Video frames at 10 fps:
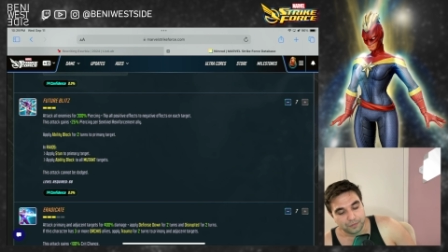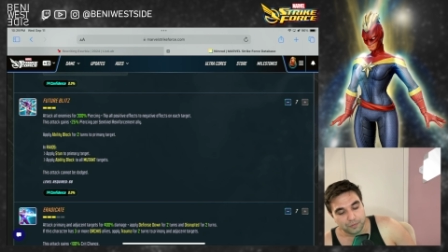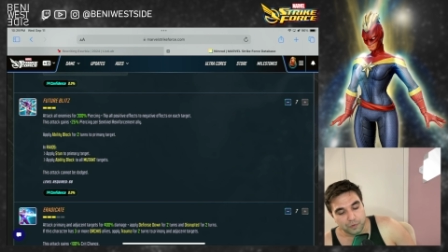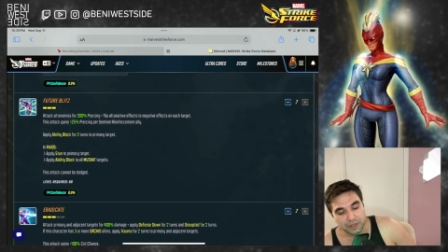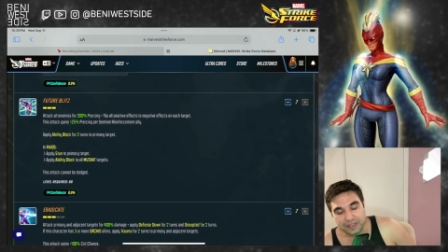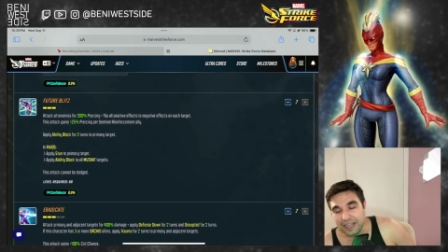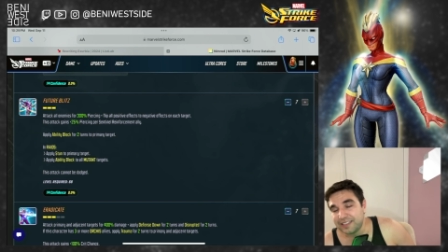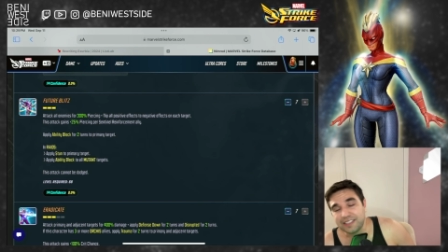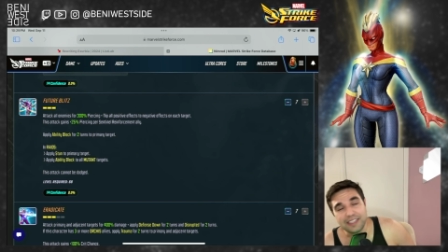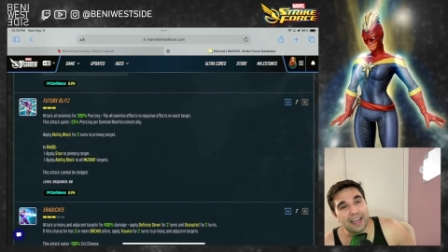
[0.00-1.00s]
With that
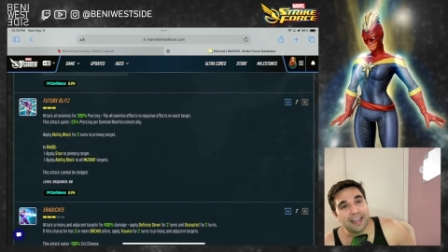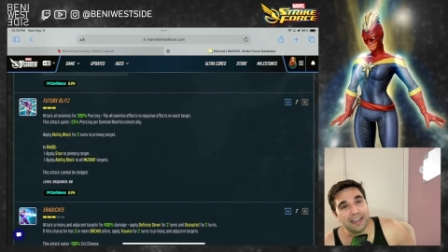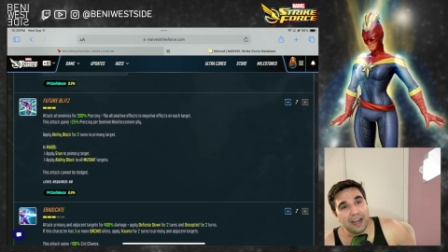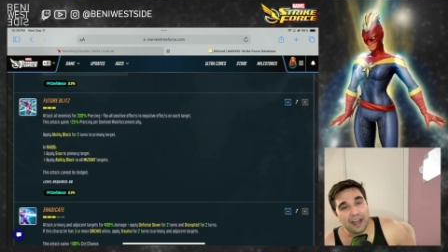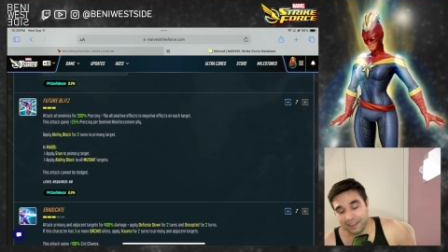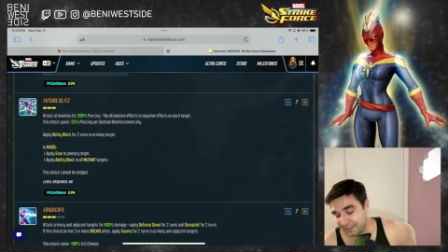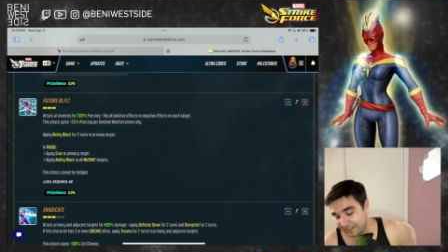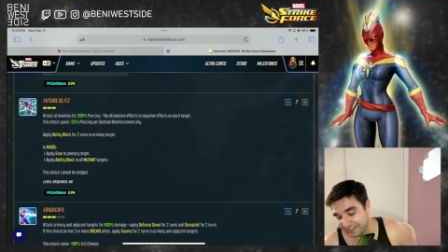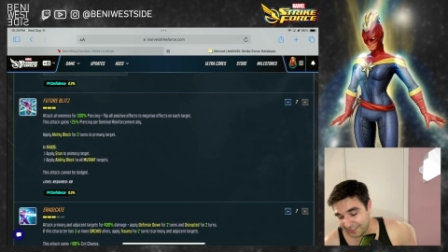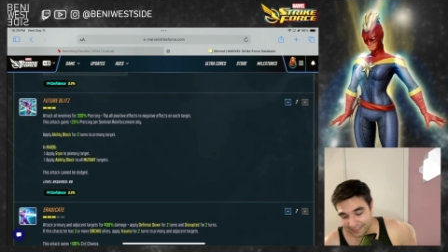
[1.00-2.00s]
said, I
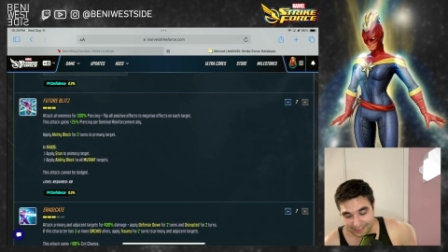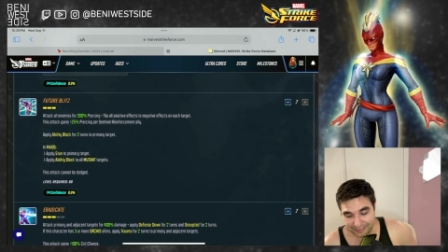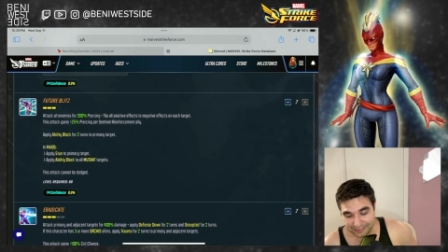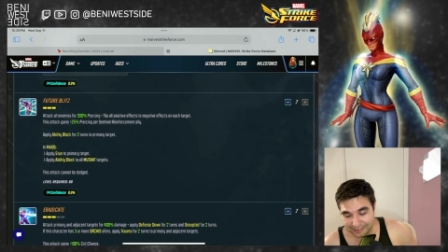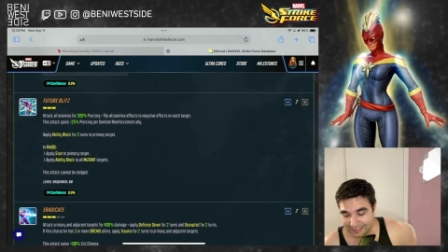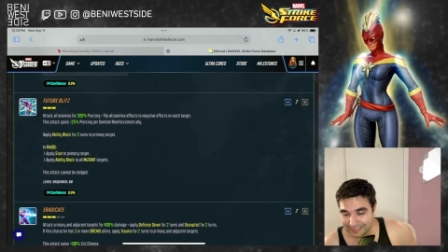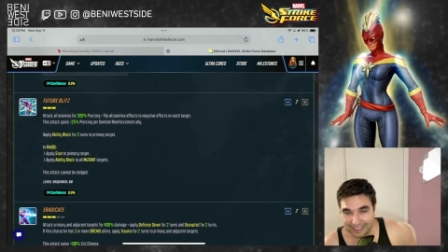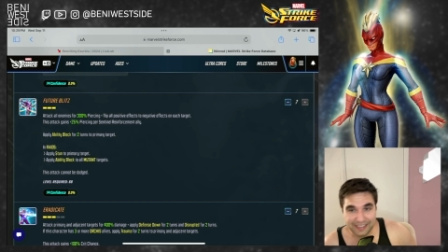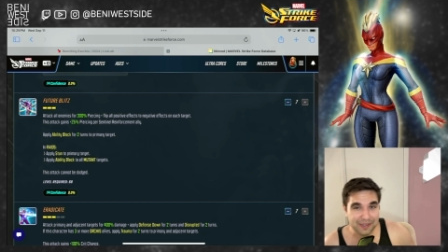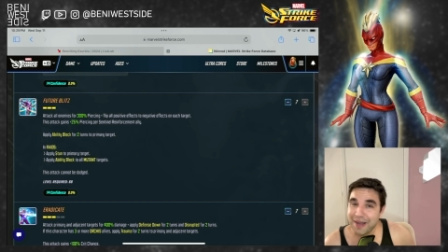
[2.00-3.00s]
think
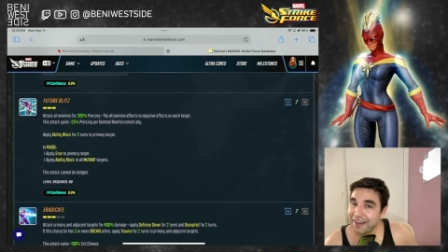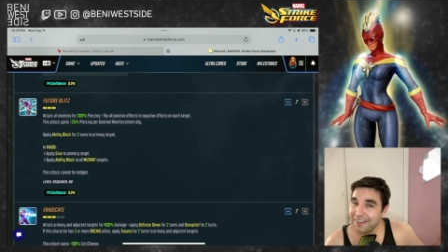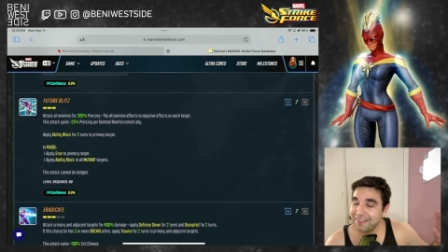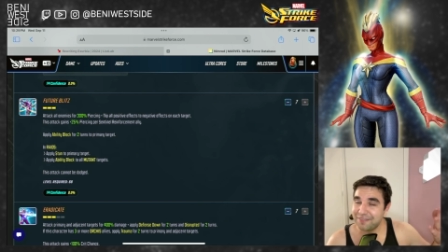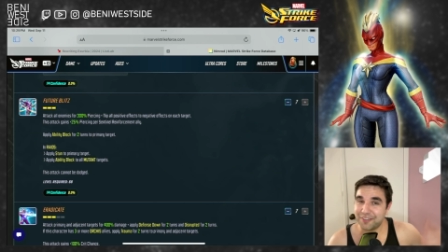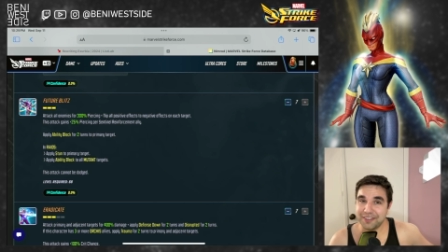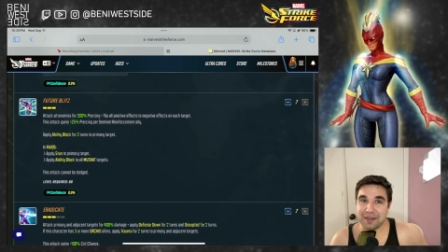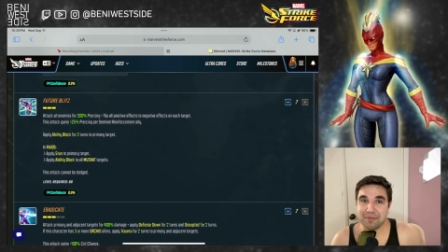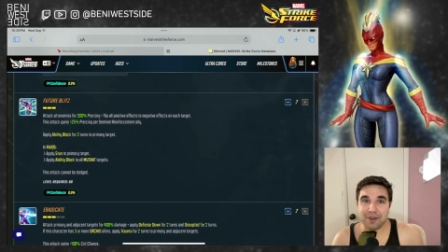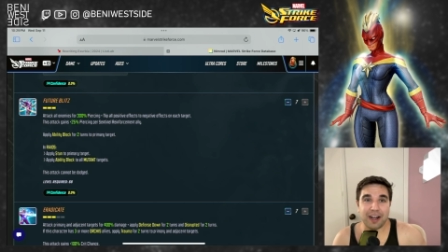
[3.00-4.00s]
that's about it for
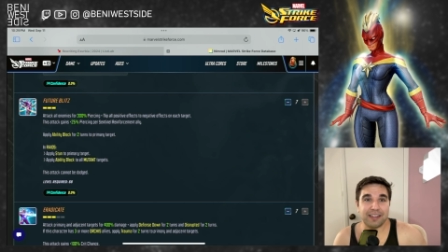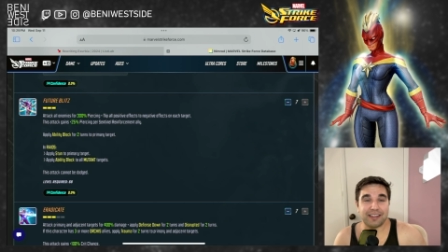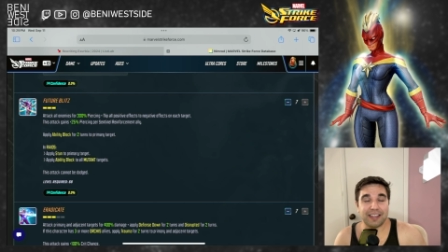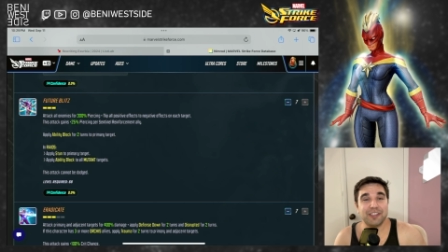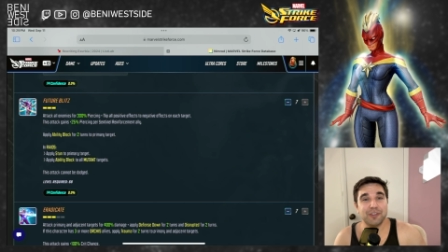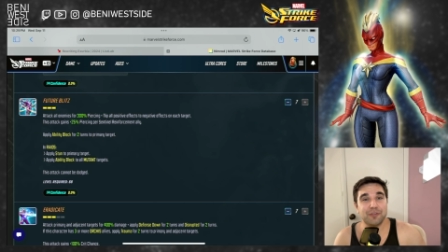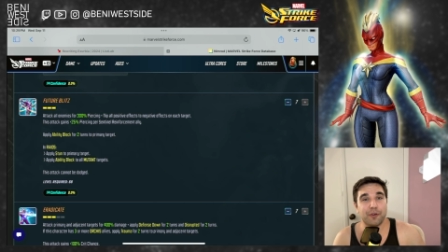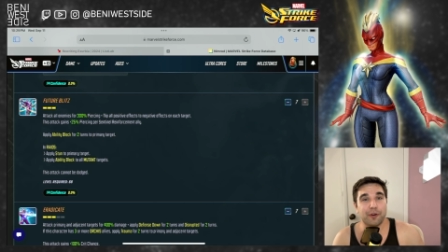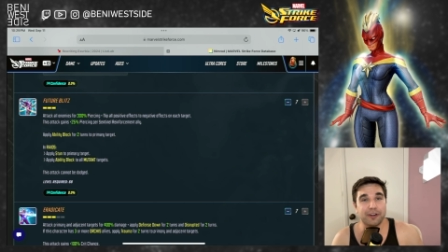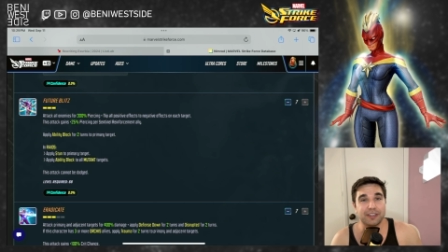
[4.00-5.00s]
Nimrod. Thank you
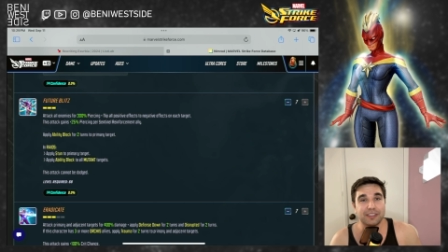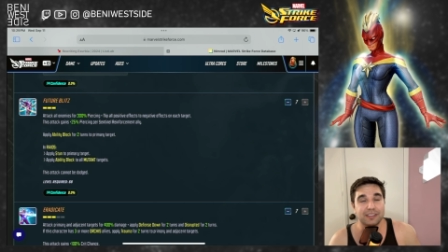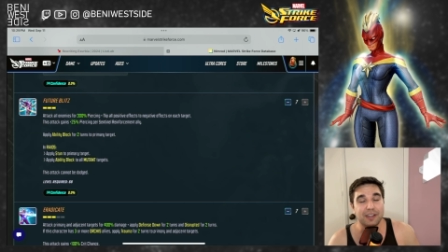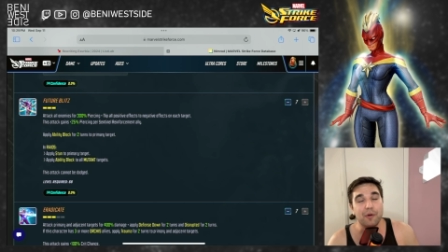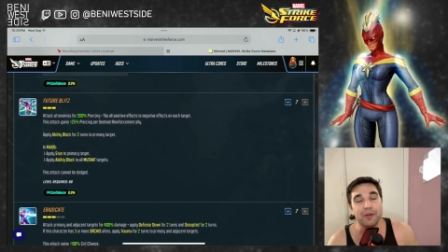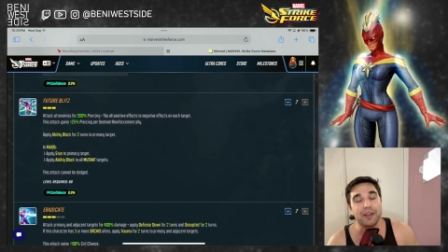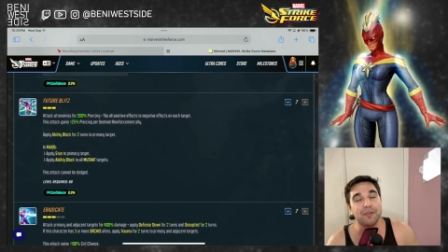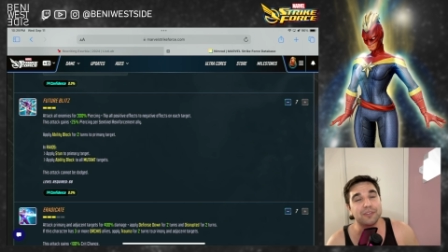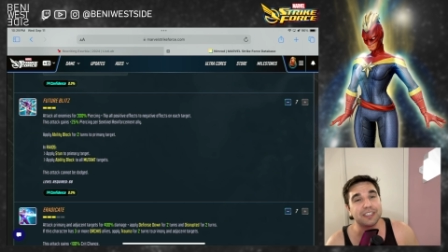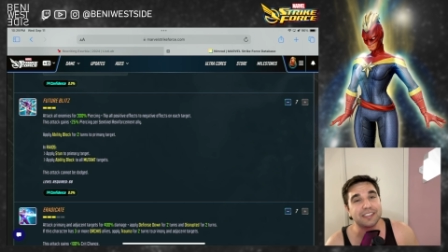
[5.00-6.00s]
for going
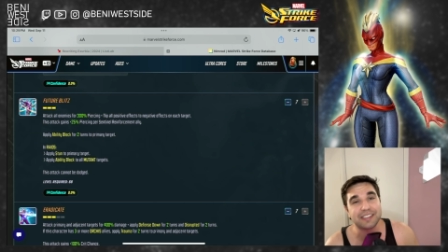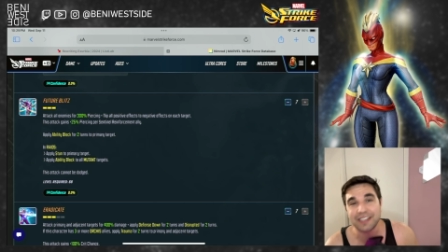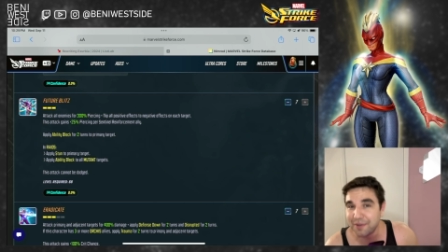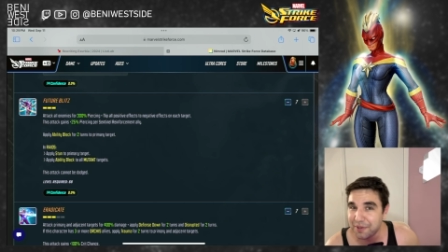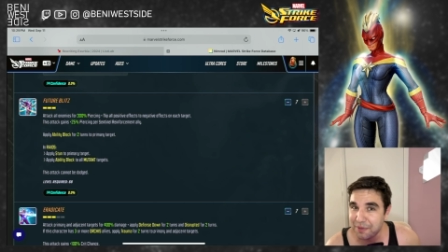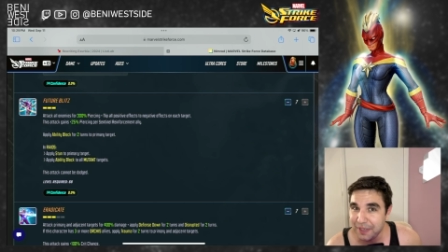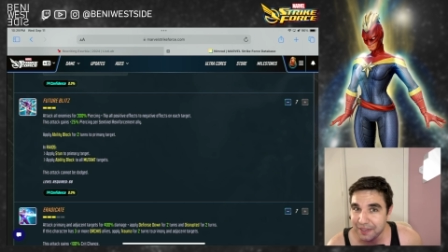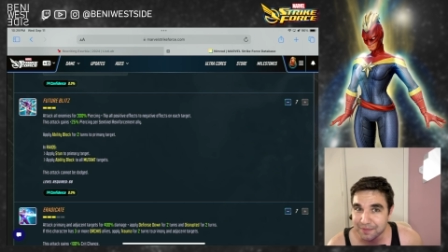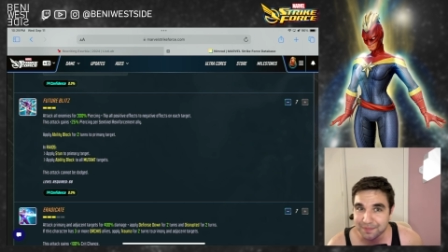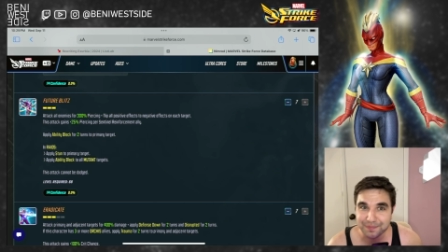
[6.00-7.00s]
over his kit with
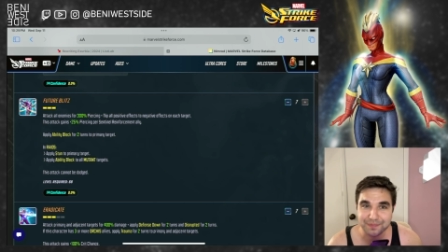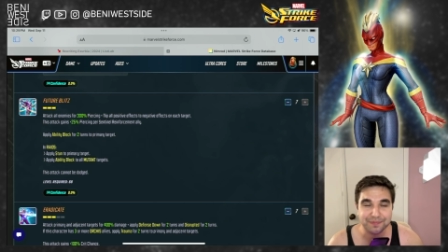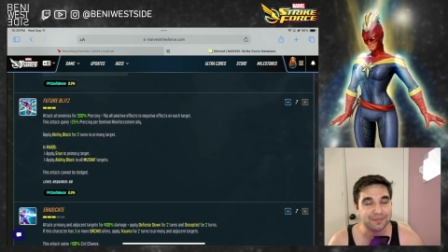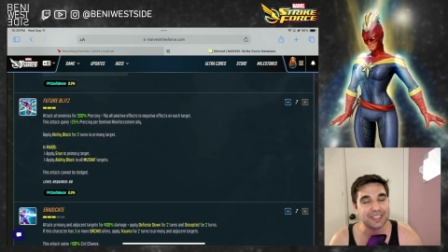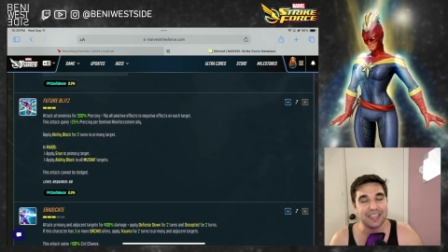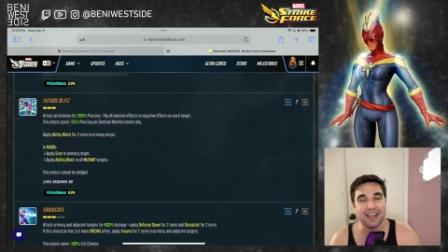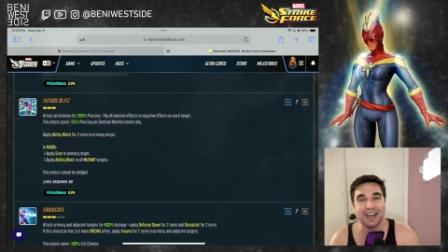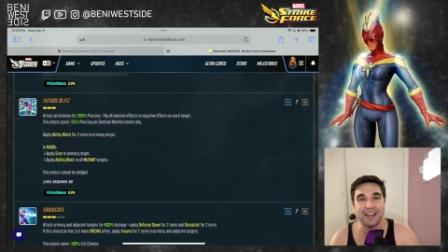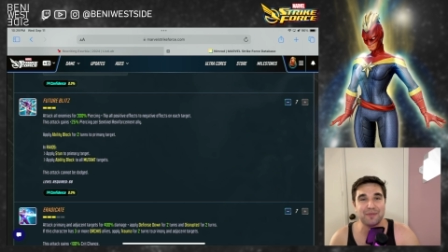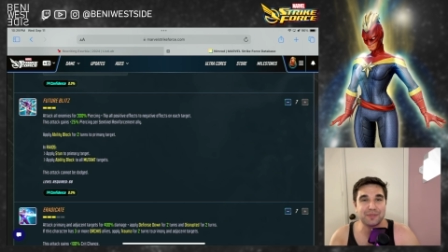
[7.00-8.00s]
me.
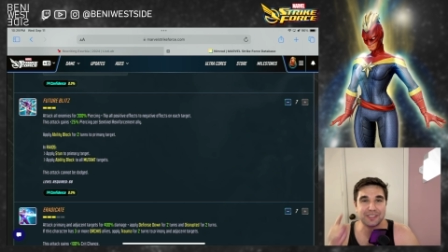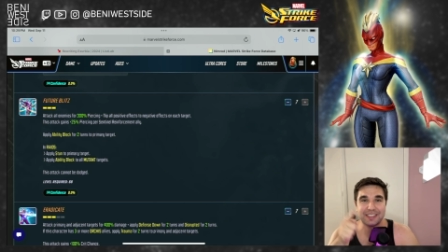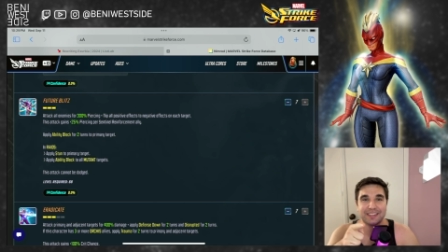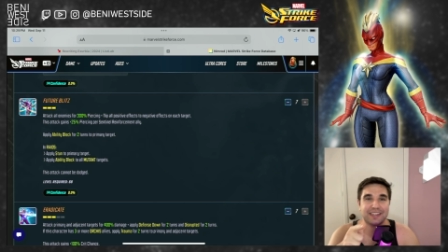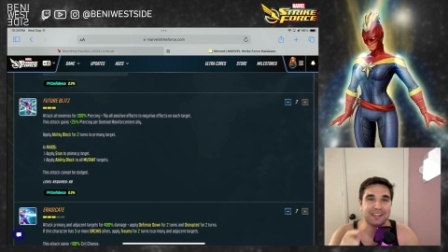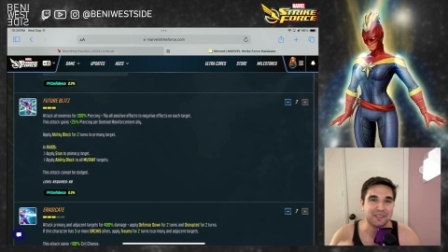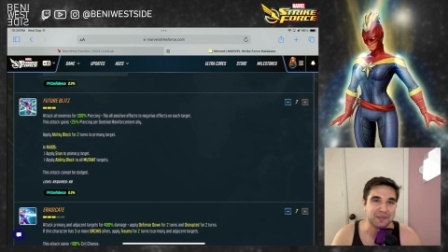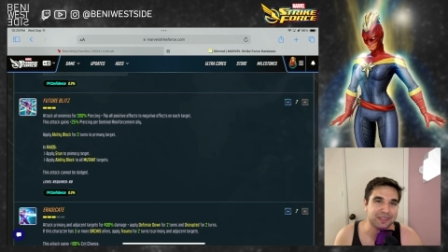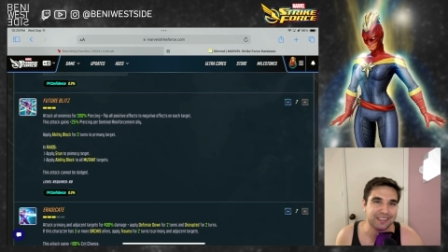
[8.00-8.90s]
I hope to see you in the next one.